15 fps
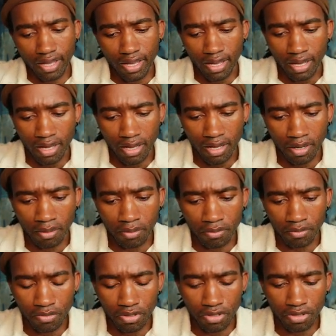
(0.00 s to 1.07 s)

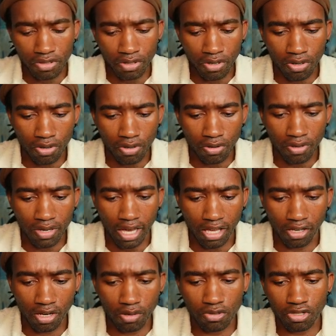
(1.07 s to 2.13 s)
So here
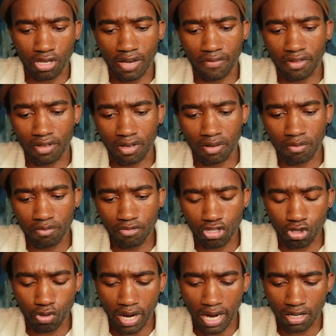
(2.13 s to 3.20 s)
you go. So you have the
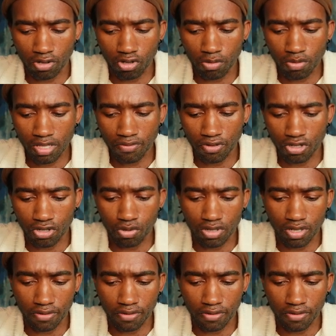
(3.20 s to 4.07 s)
2 ad groups for 2